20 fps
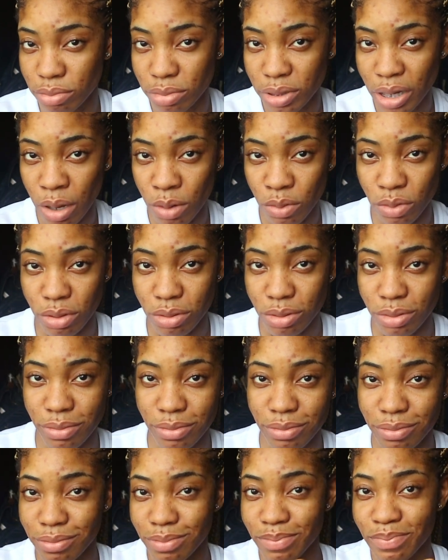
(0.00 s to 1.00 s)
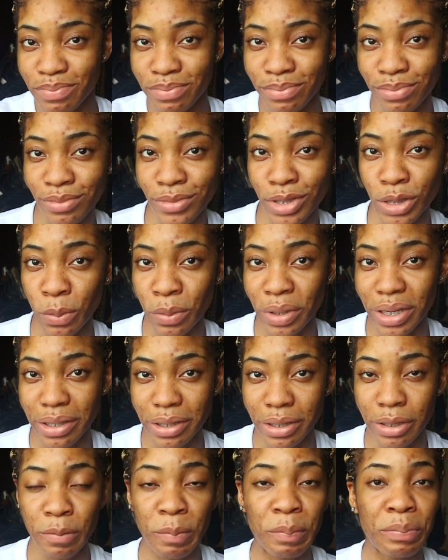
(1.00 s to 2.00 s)
down somewhere
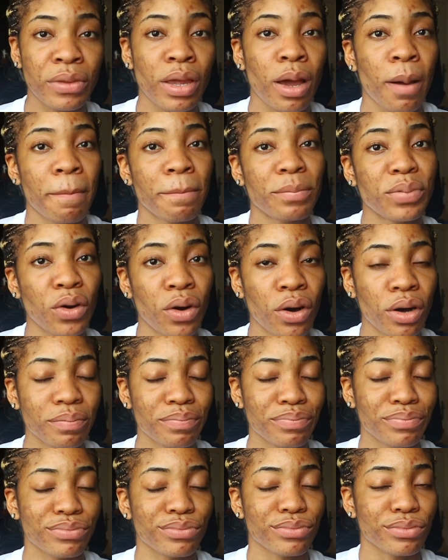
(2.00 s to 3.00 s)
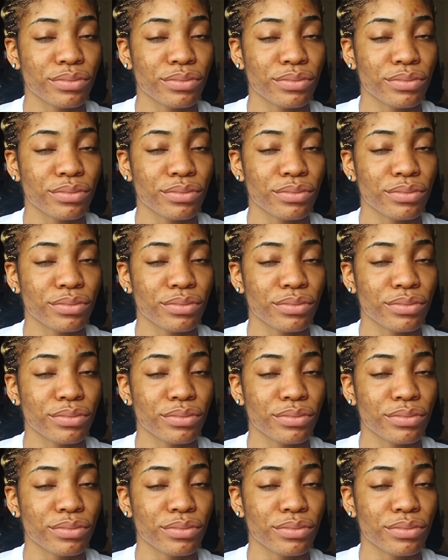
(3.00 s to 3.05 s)
here. But